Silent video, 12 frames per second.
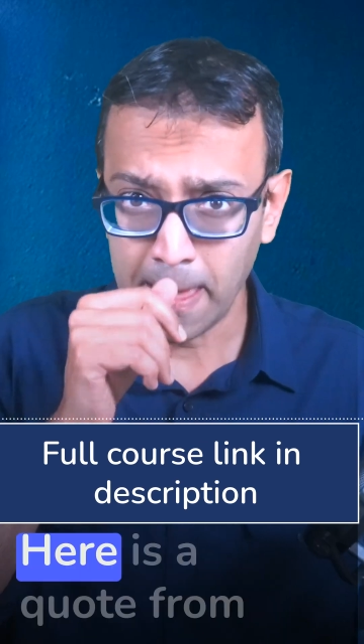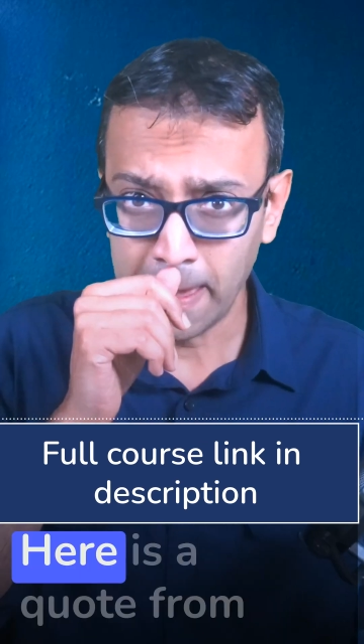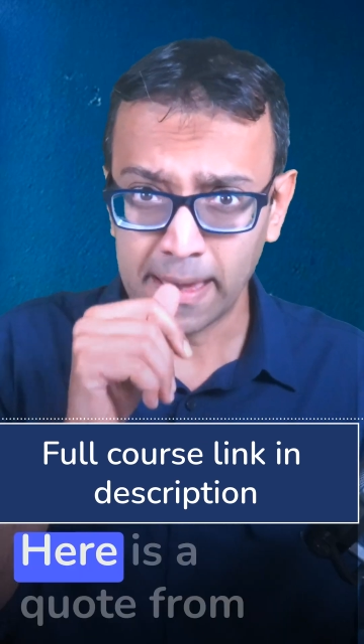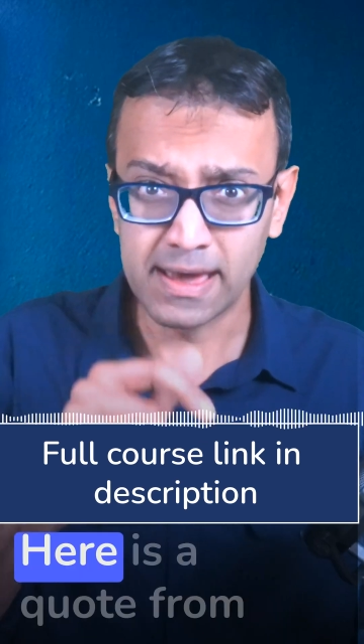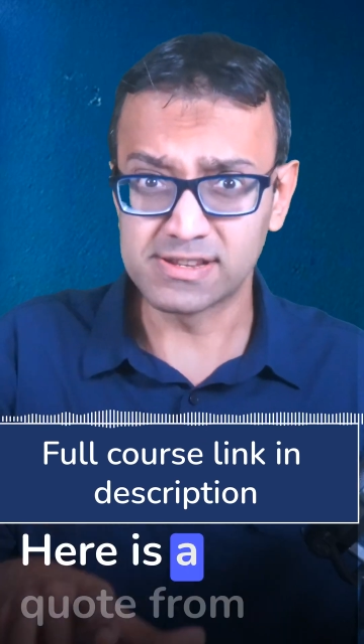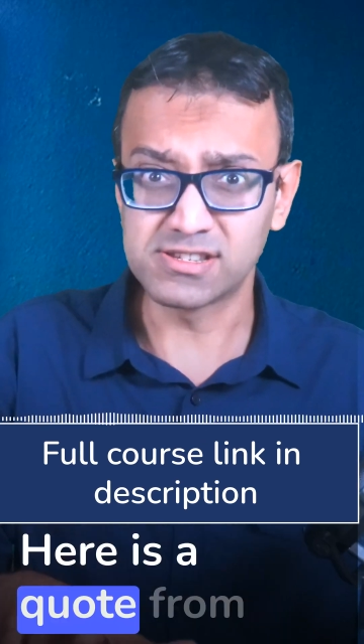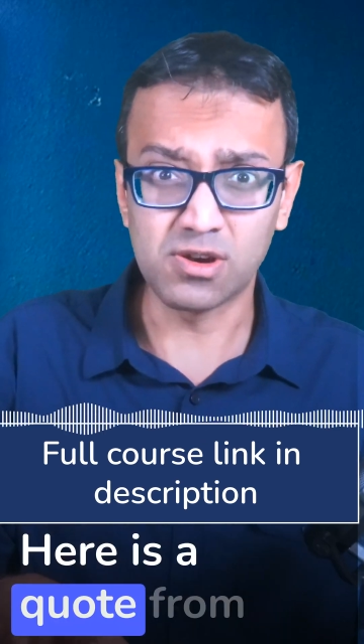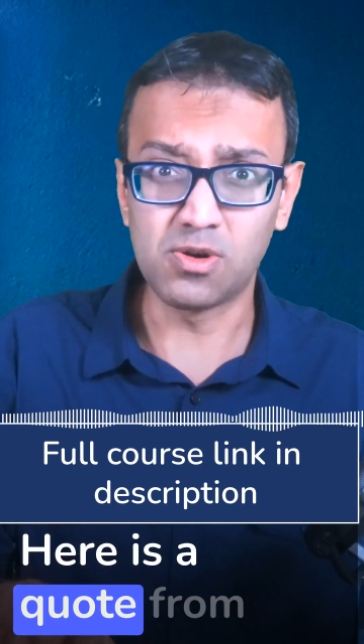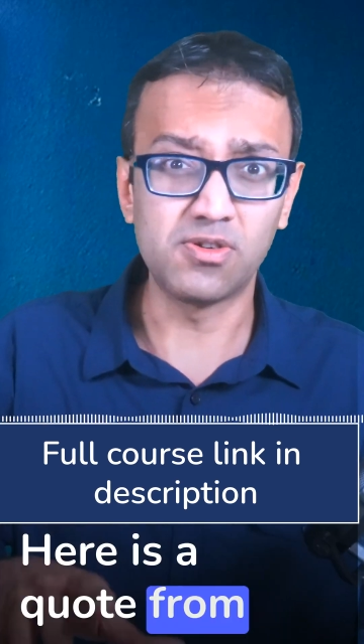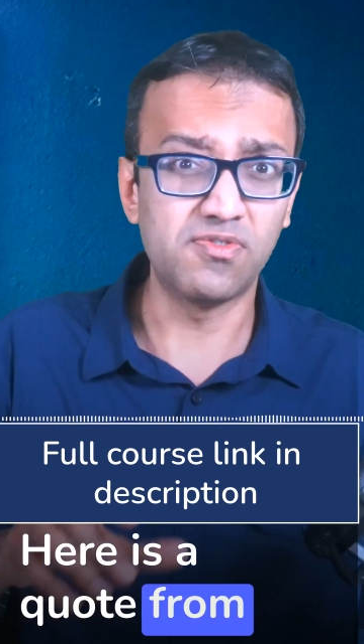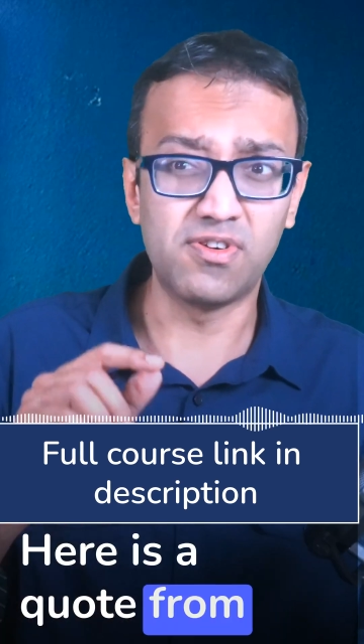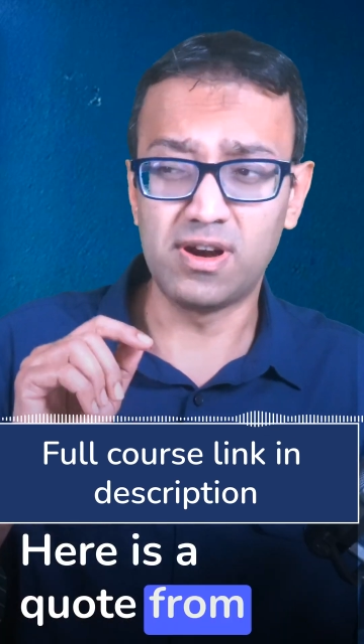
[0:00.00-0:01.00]
Here is a quote
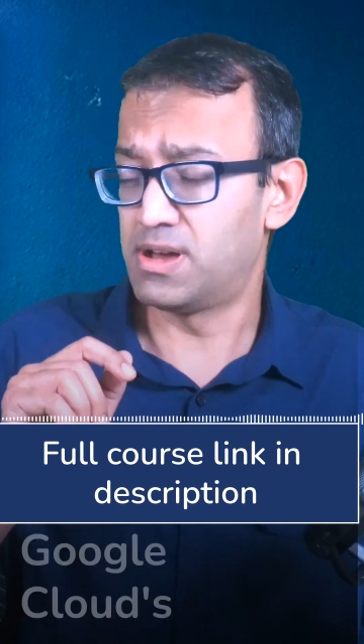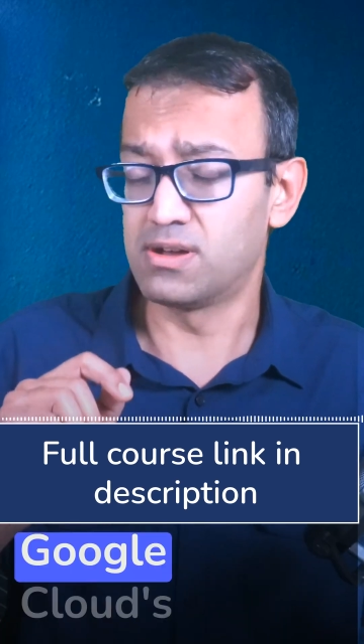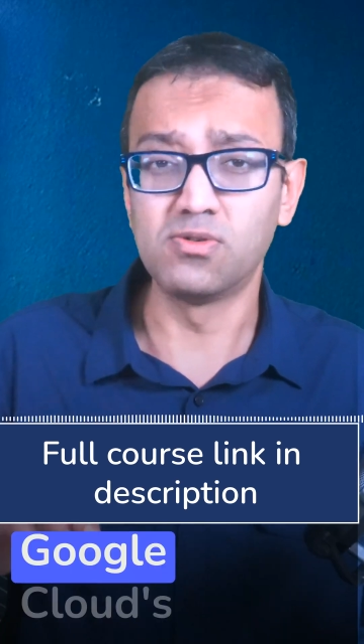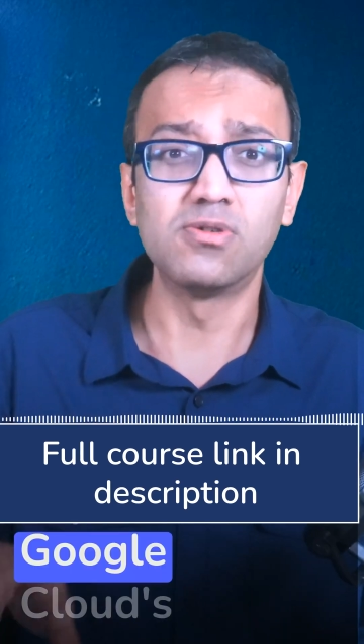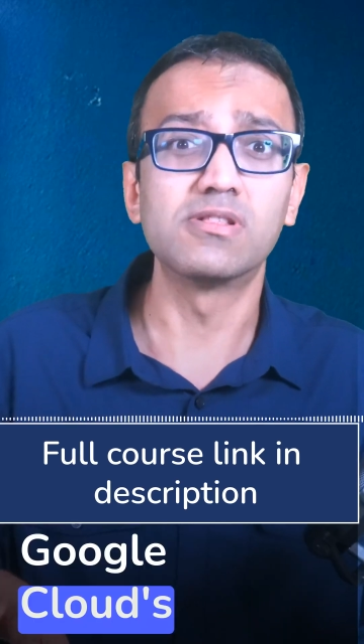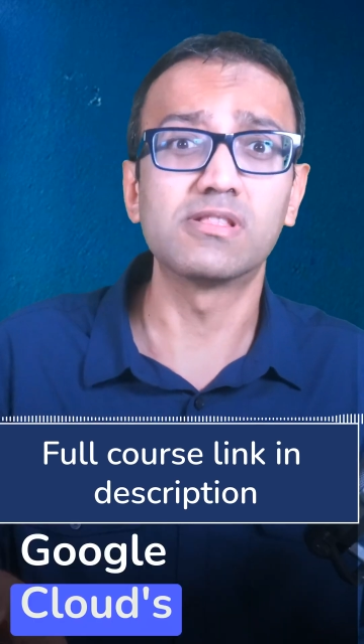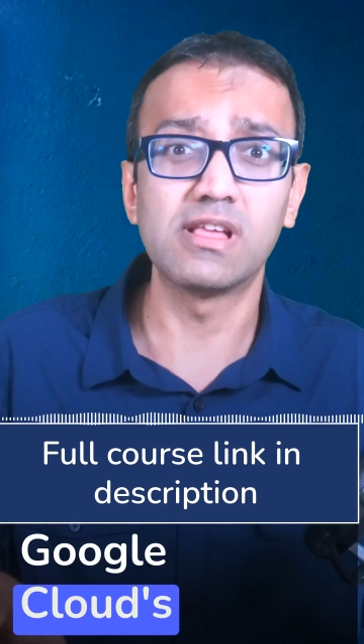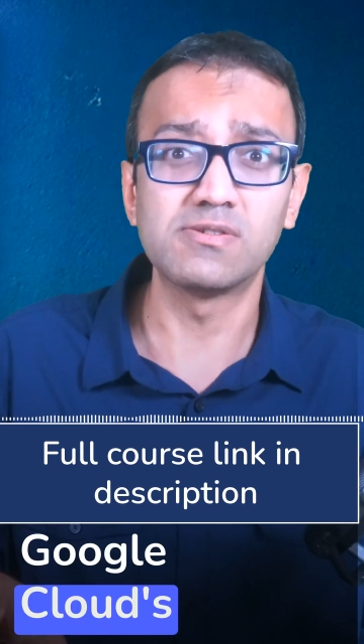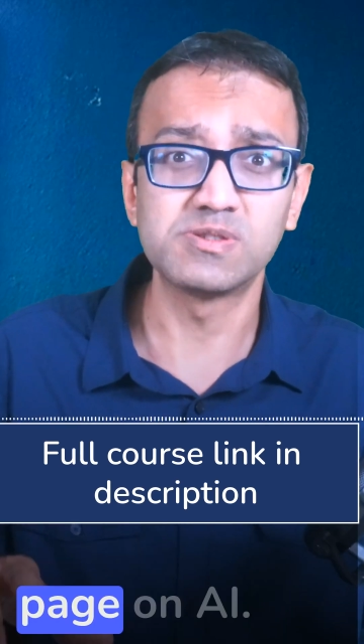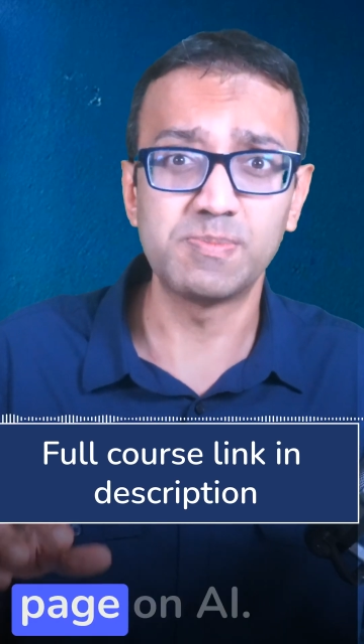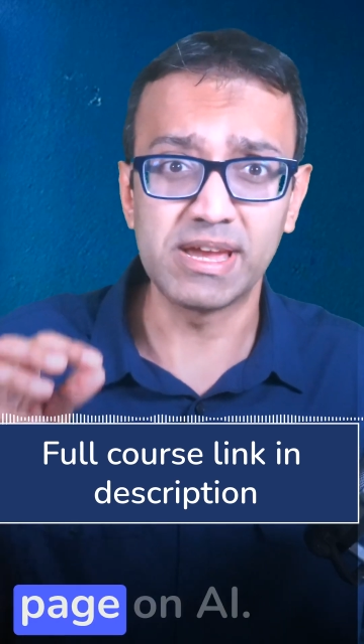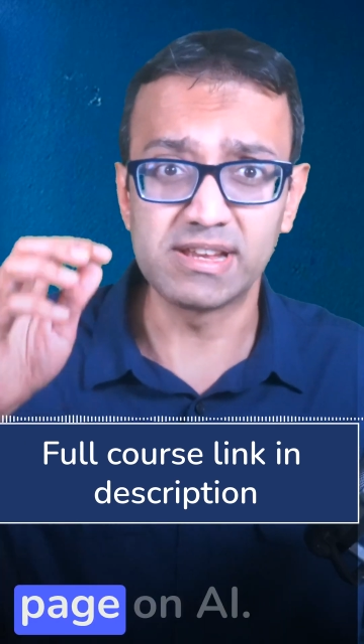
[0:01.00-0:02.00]
from Google Cloud's
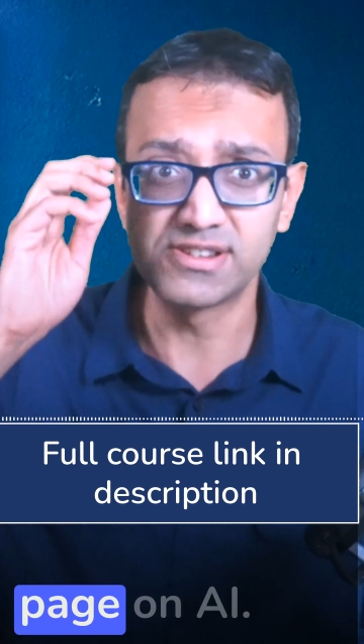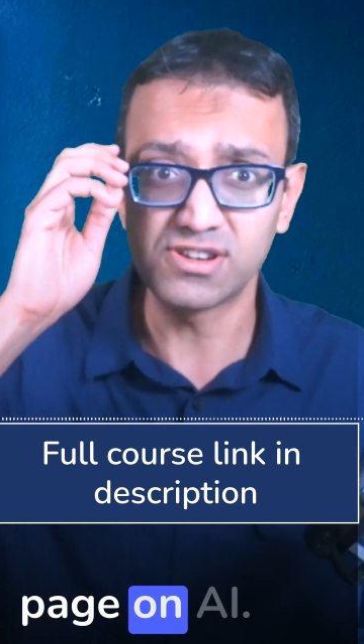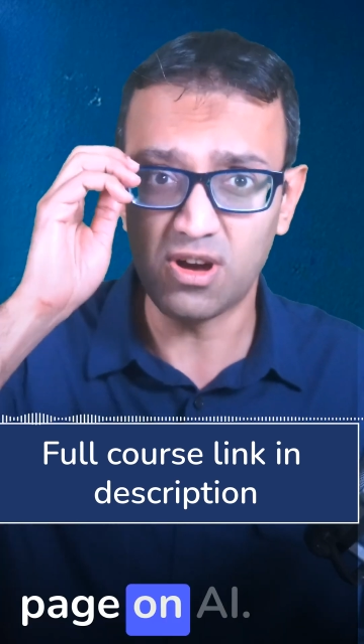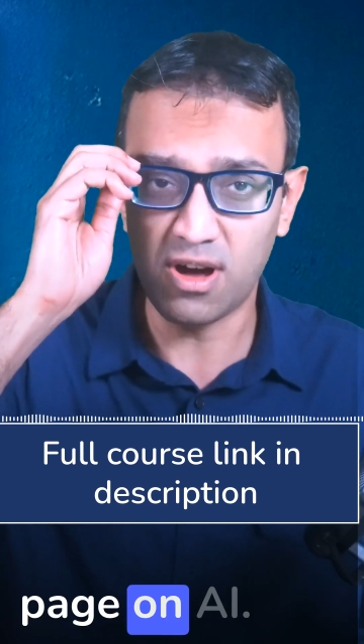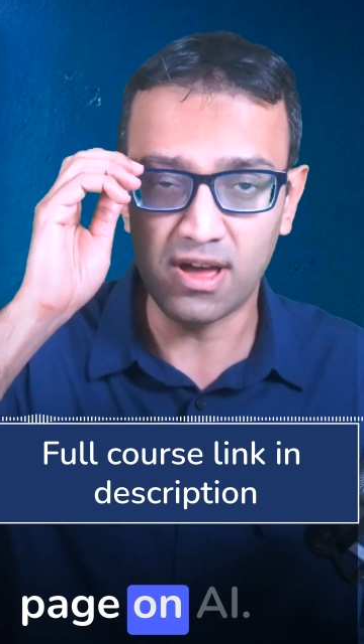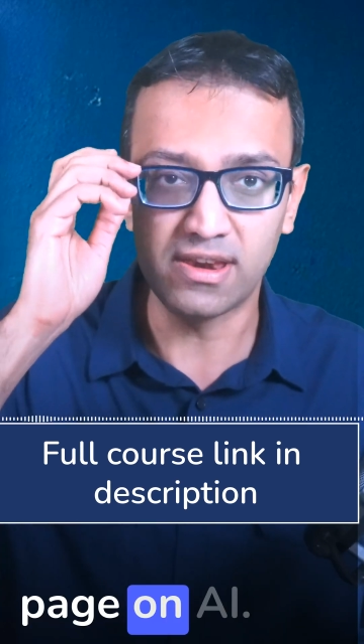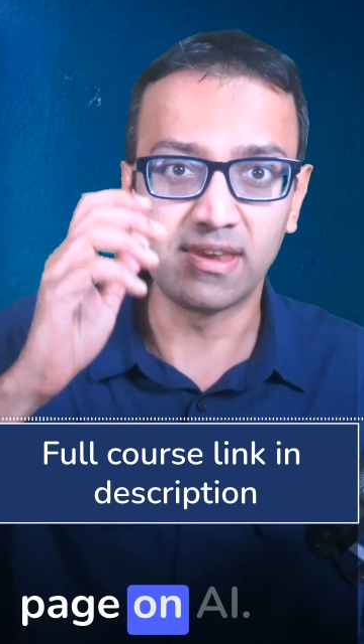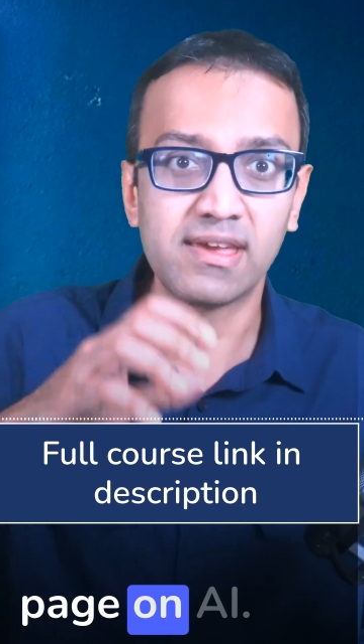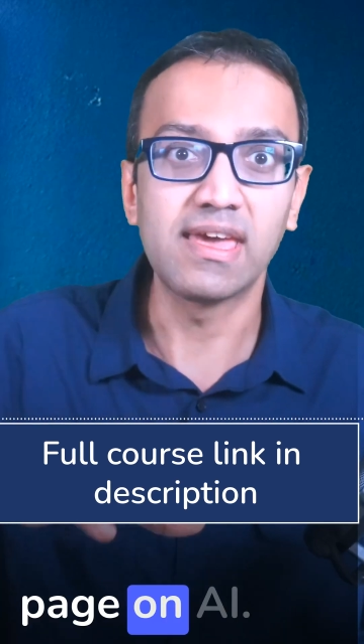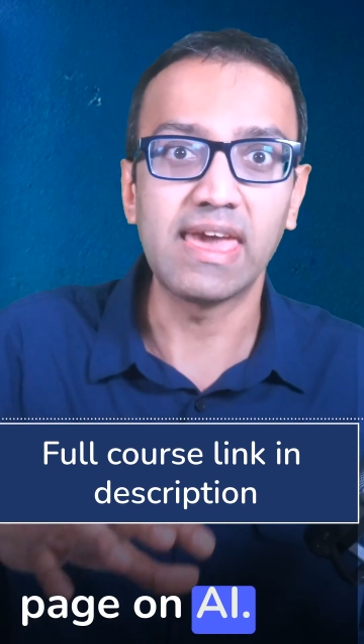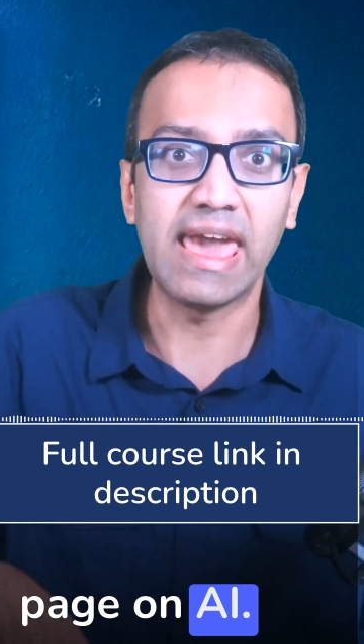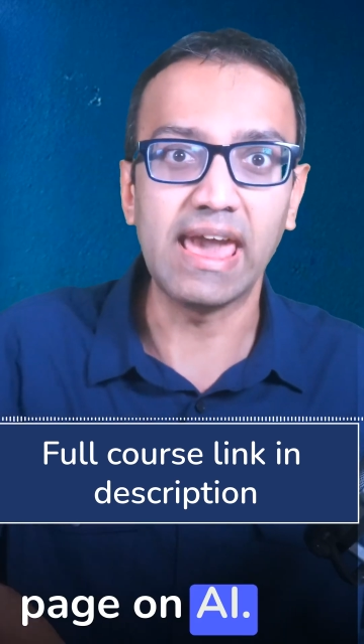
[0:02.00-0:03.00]
page on
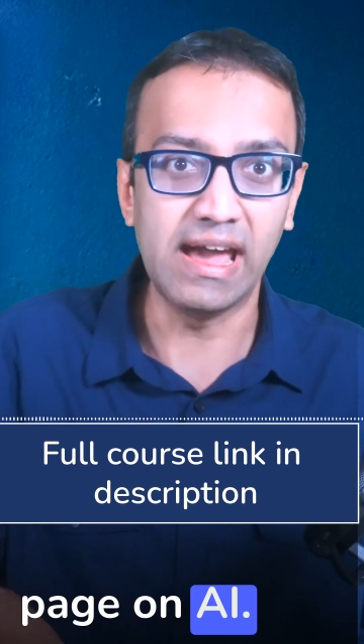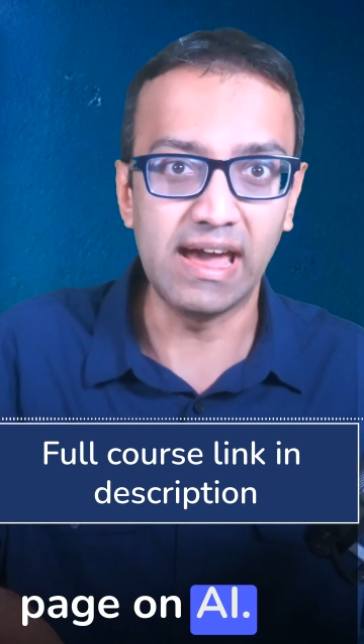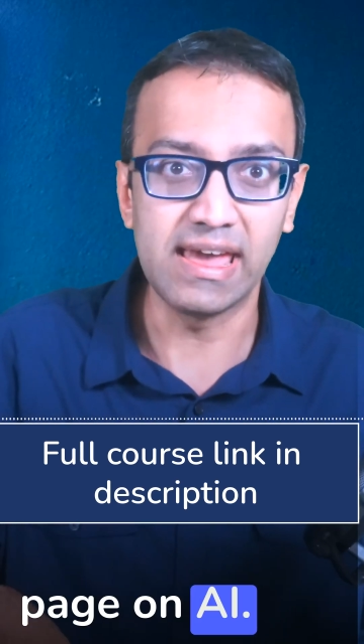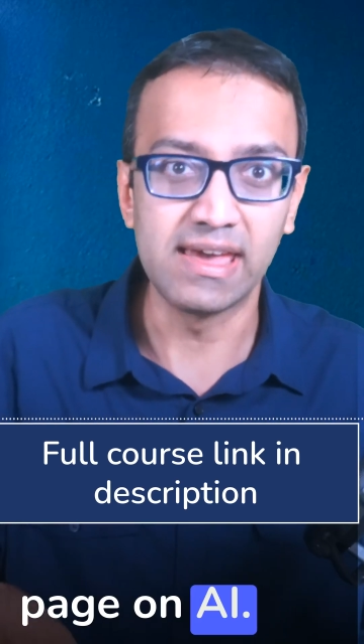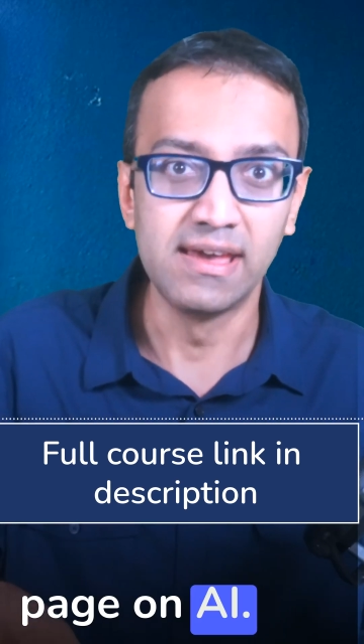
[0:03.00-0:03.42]
AI.